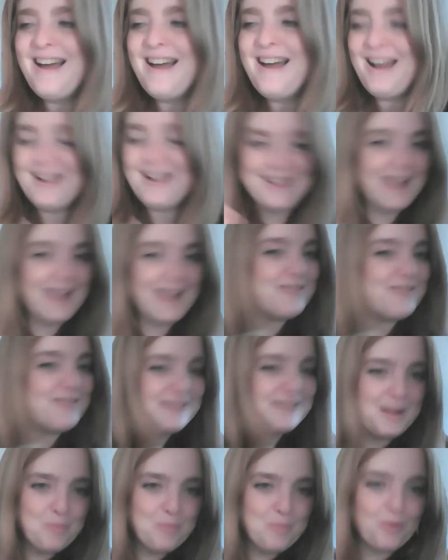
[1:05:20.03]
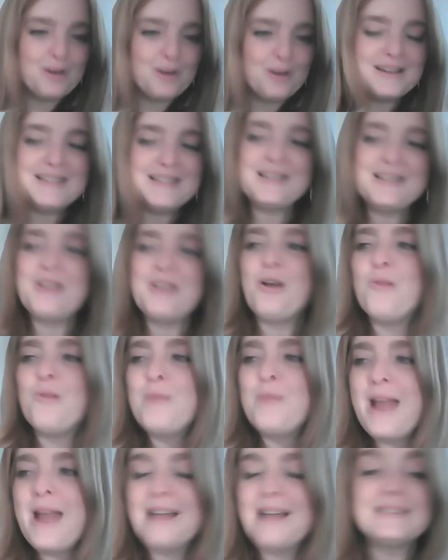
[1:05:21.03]
Uh, again, the same word, nisayon.
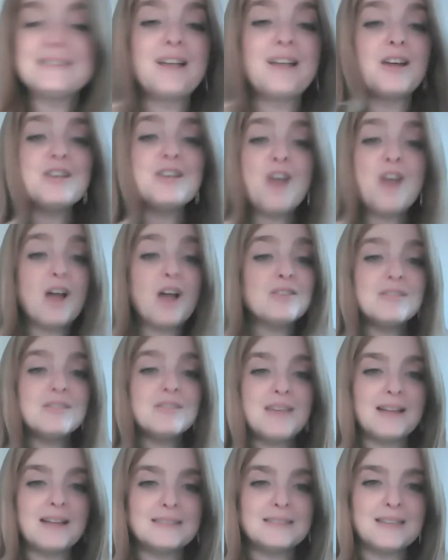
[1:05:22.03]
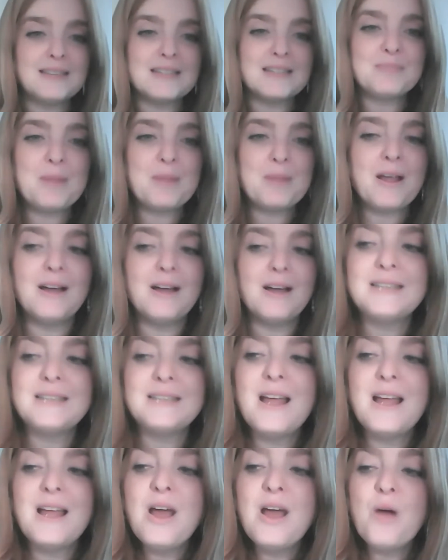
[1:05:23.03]
We ask God not to test us because
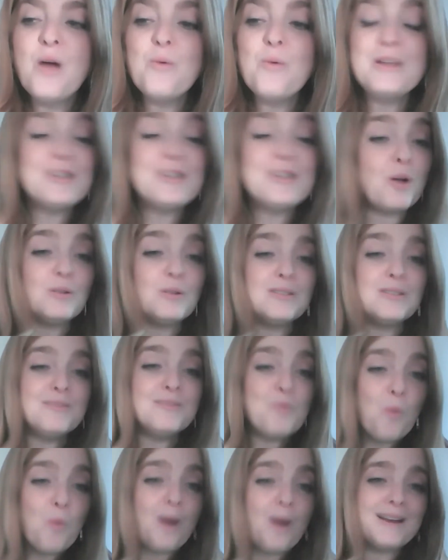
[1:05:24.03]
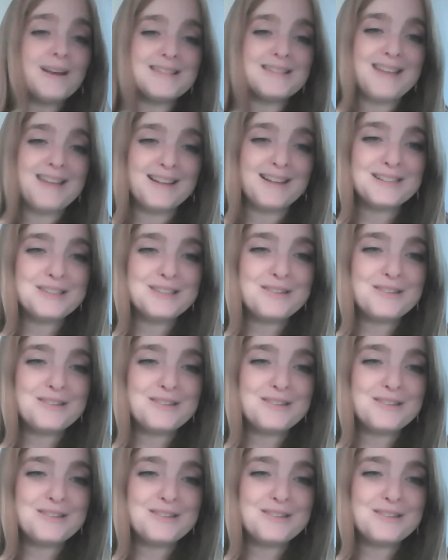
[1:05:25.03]
we don't want a test.